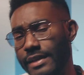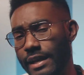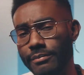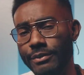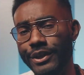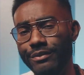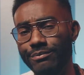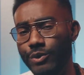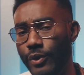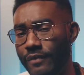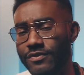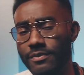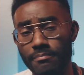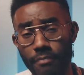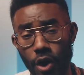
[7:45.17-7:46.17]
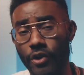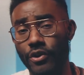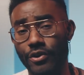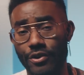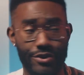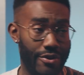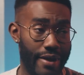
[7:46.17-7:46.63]
Namely, you have to
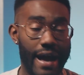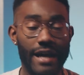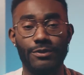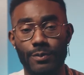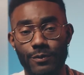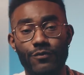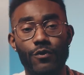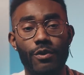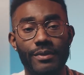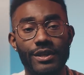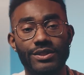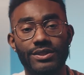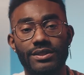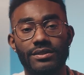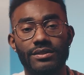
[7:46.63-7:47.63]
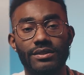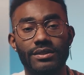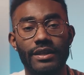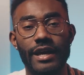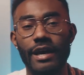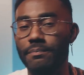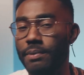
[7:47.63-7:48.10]
monitor your ad's performance
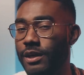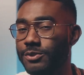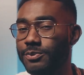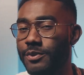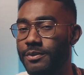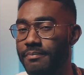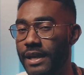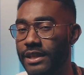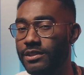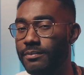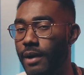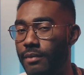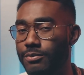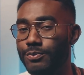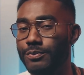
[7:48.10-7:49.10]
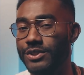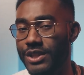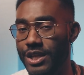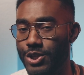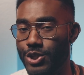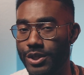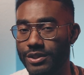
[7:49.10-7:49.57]
and possibly make some
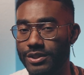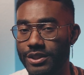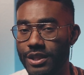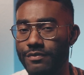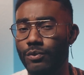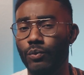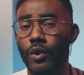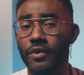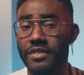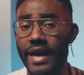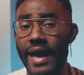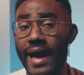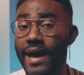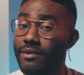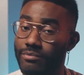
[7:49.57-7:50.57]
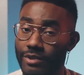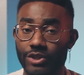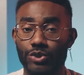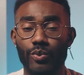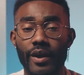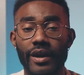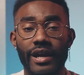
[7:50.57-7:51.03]
optimizations even while the ad
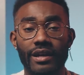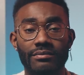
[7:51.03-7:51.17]
is running.